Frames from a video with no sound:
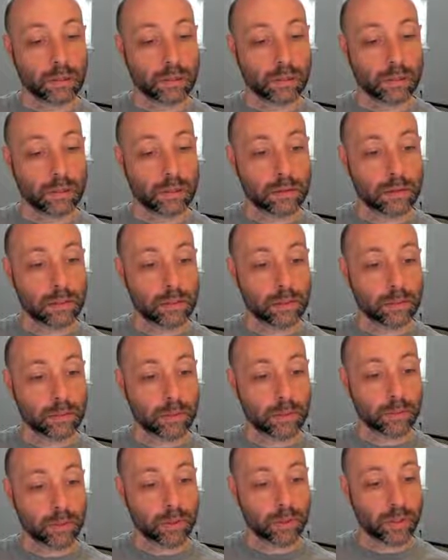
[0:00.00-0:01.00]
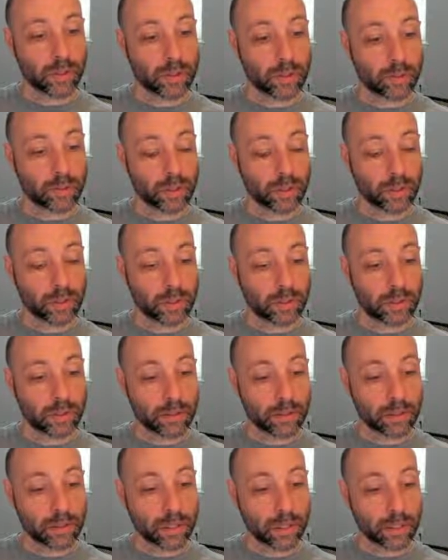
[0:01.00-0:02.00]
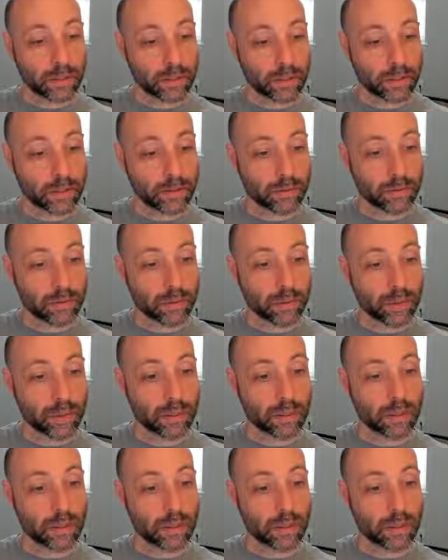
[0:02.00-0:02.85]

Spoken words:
This one, I'm gonna do something just slightly different.